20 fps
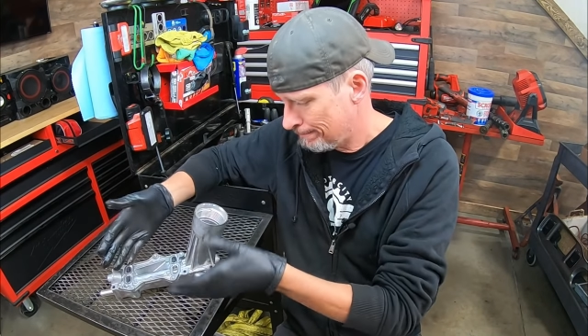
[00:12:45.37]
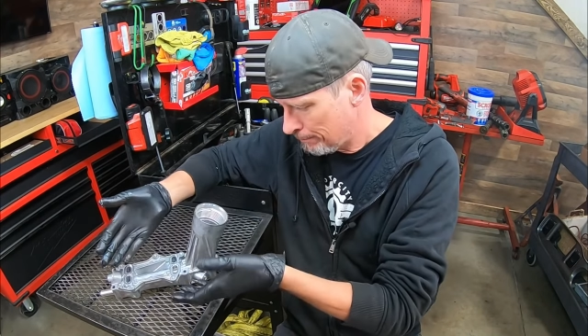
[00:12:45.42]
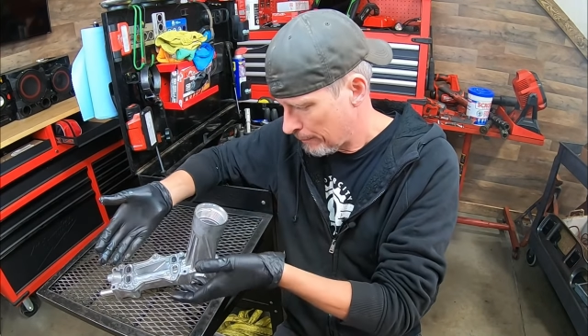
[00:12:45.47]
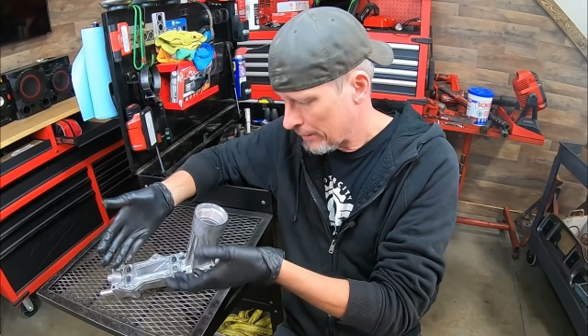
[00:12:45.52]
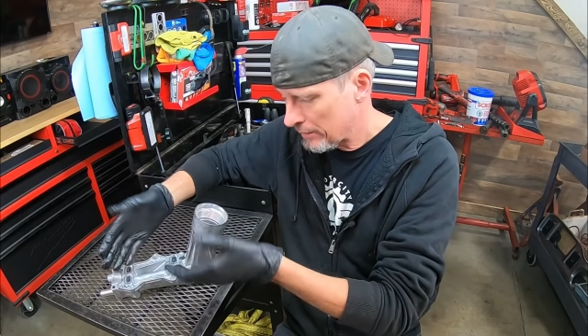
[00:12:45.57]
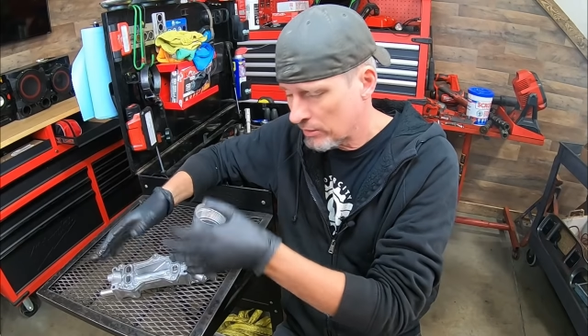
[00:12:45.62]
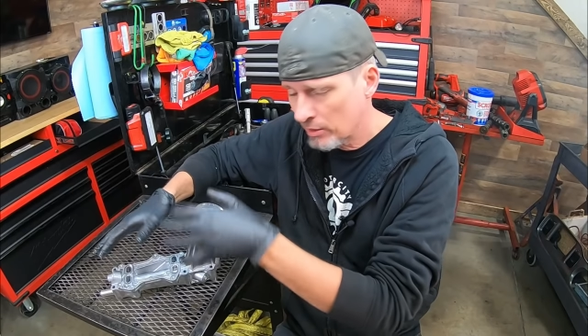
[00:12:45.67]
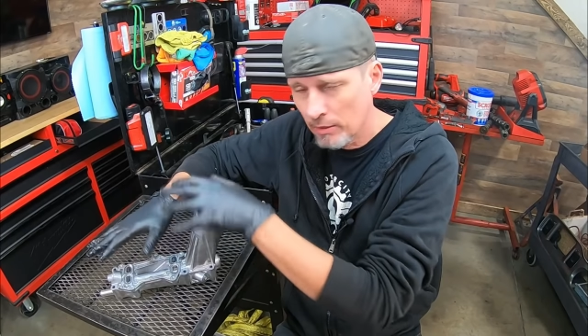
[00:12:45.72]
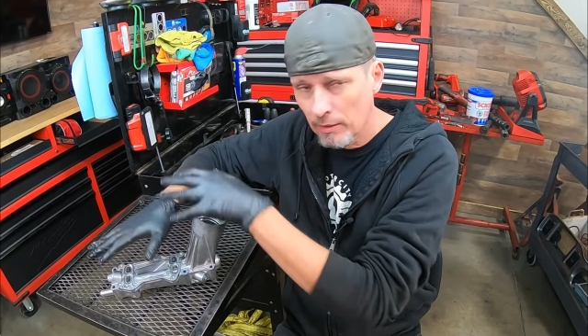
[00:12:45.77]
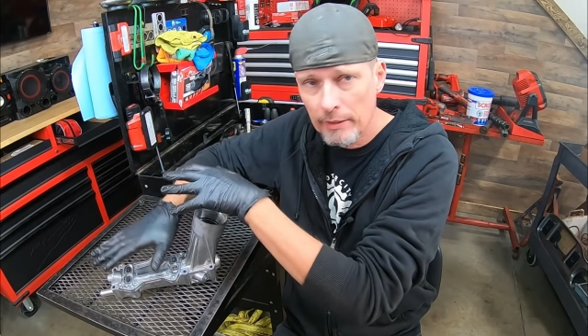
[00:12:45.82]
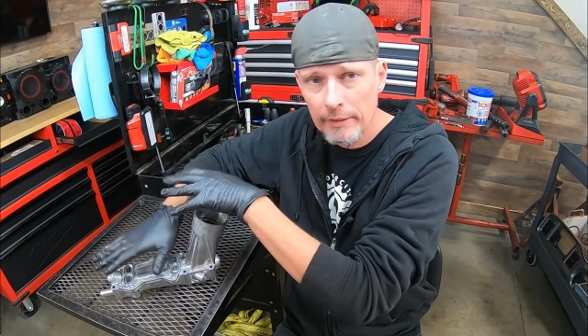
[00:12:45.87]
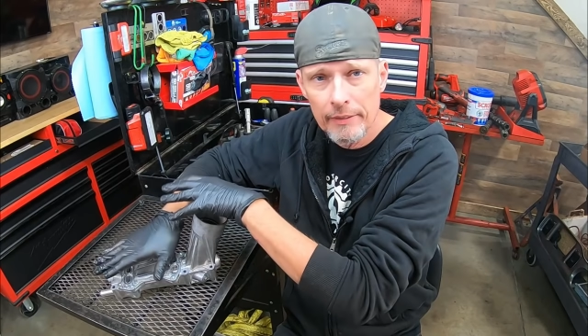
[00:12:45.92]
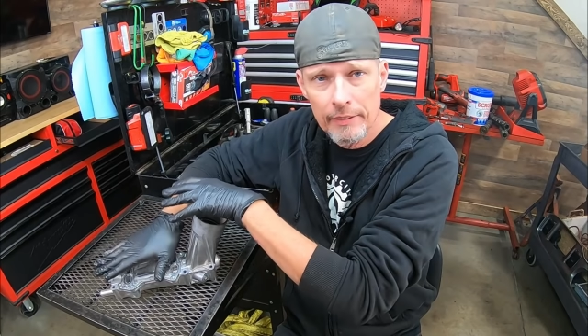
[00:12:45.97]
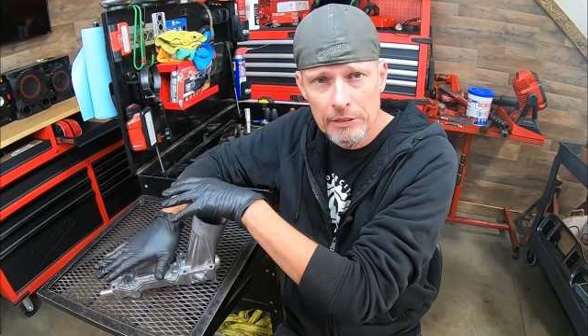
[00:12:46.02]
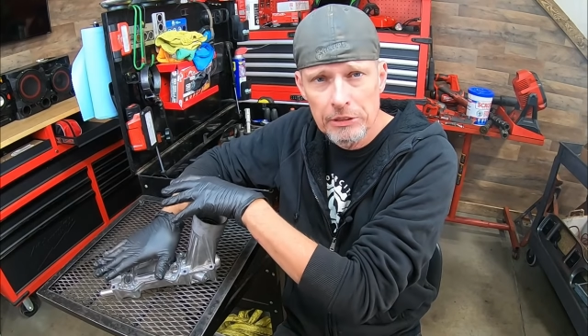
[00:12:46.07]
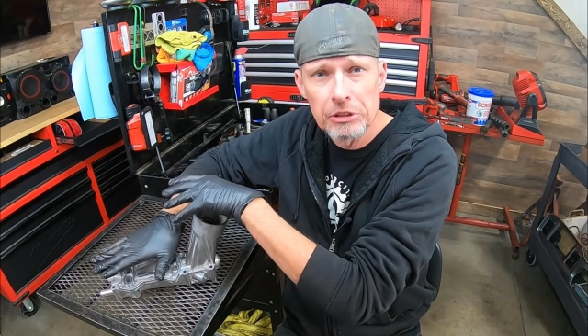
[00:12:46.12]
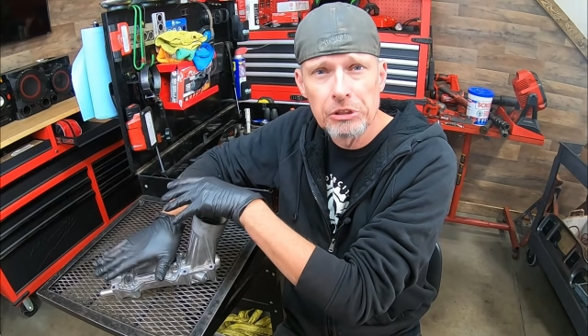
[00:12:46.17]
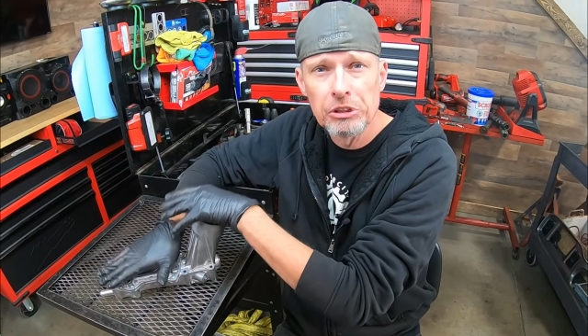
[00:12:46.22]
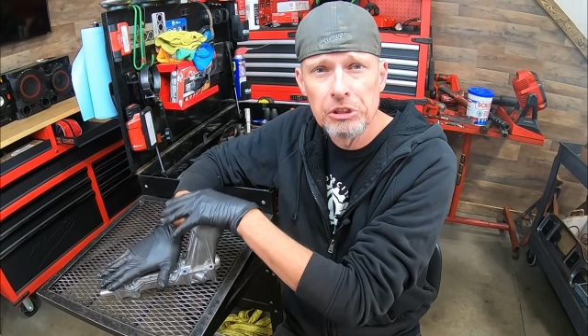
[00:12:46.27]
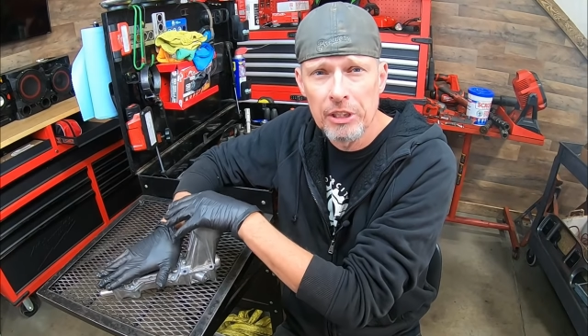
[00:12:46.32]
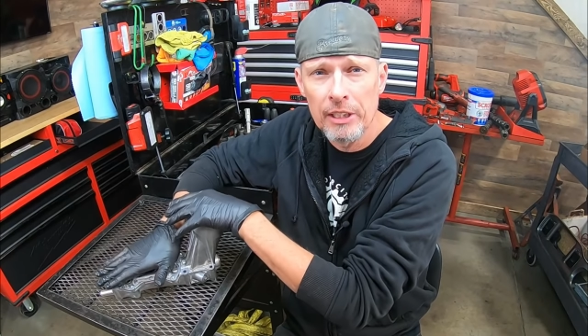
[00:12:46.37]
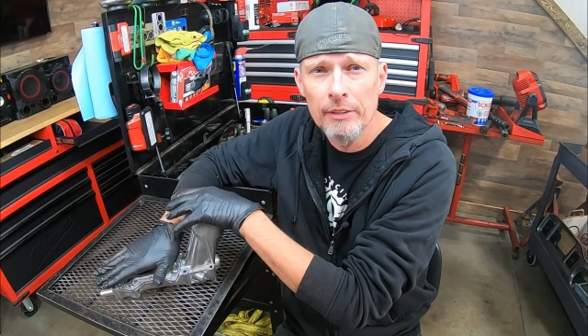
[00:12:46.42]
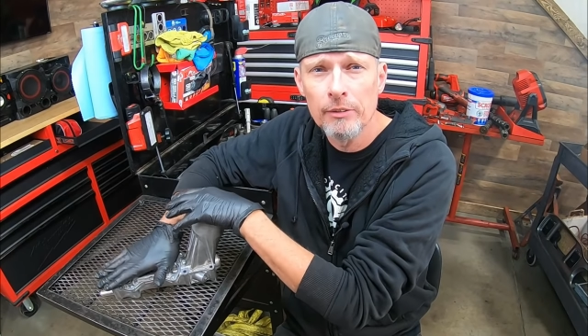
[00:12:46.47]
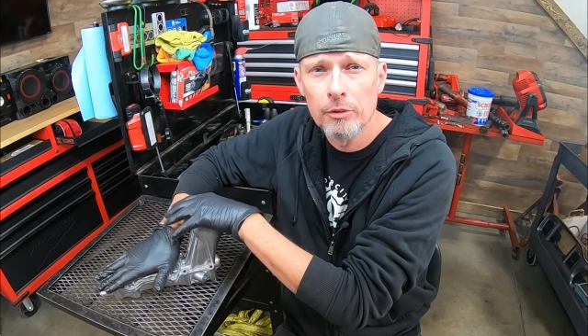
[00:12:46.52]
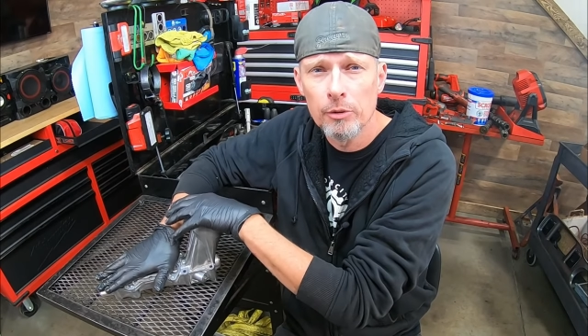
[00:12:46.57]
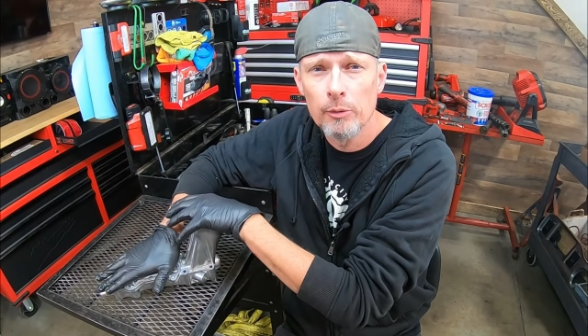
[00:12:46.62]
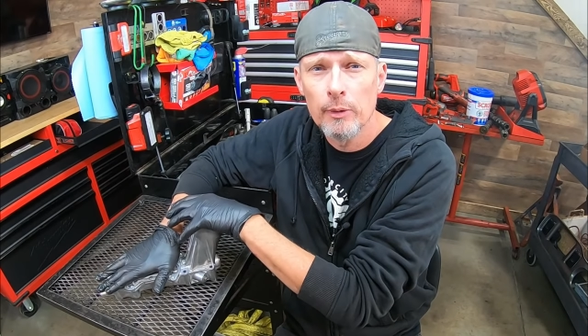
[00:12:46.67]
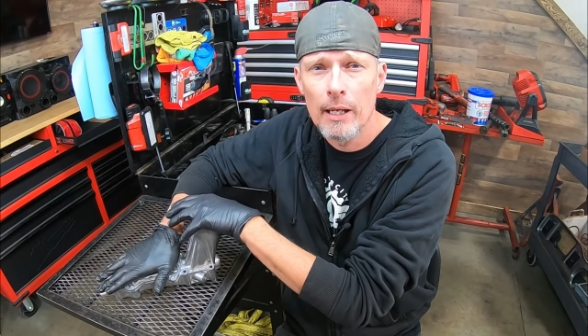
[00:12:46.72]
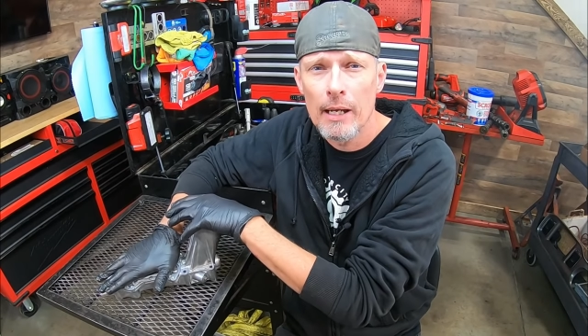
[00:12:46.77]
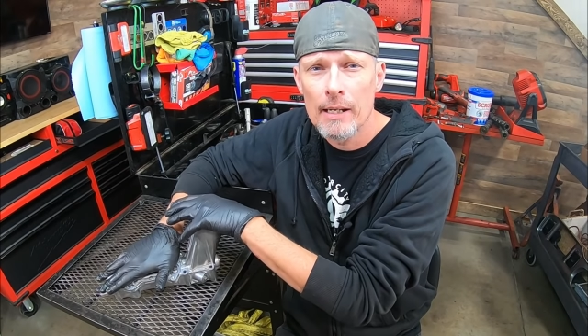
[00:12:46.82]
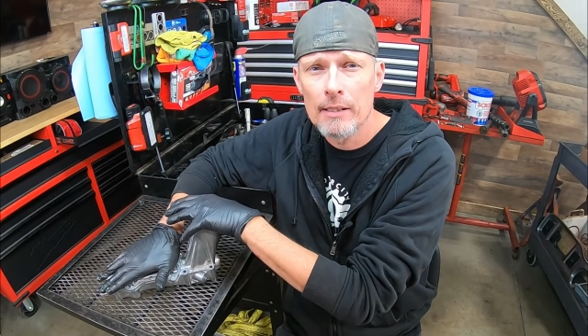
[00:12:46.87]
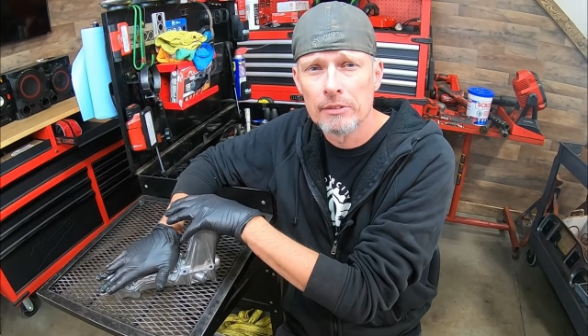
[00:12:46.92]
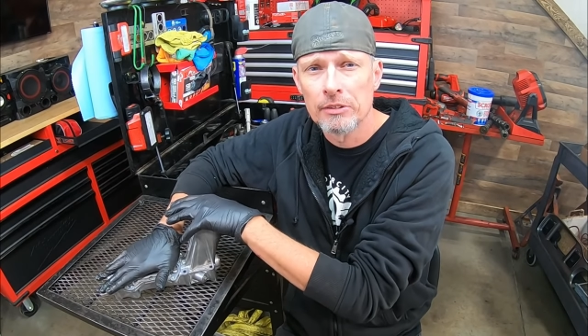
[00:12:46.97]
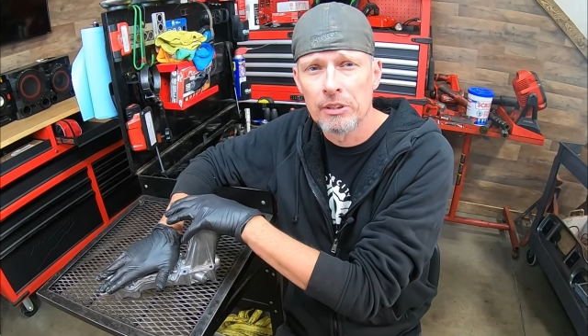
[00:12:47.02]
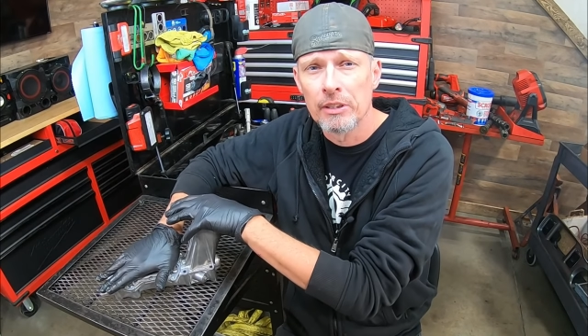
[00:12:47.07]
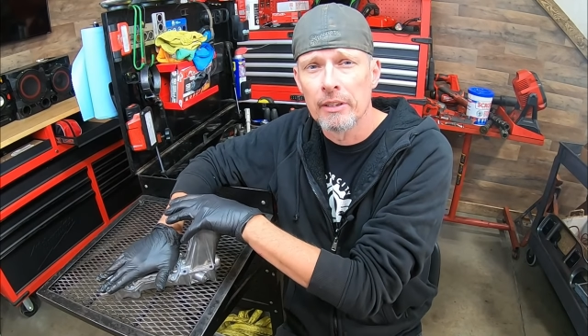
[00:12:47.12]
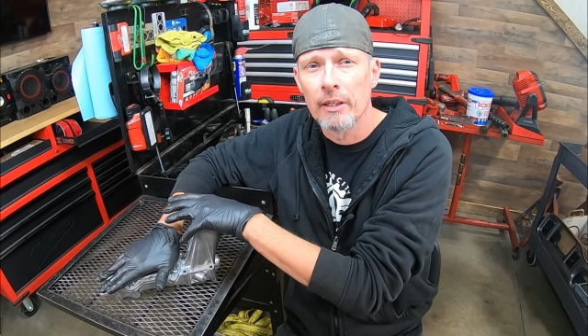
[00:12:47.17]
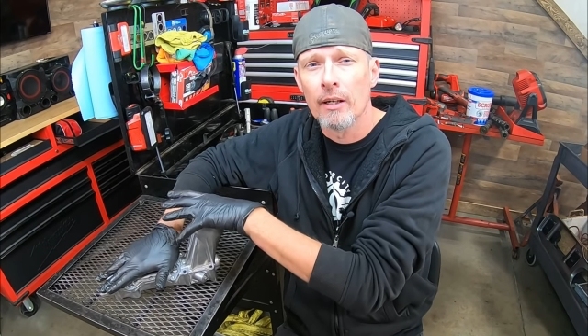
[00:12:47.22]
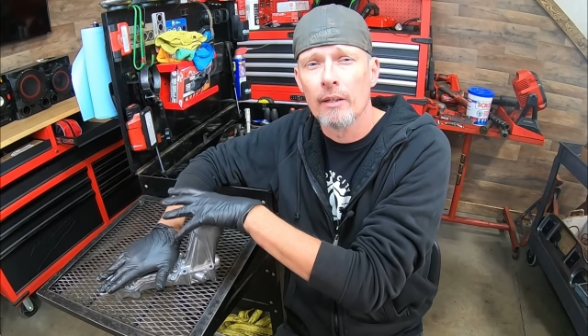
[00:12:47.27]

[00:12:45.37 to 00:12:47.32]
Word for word: basically this Gen 2 housing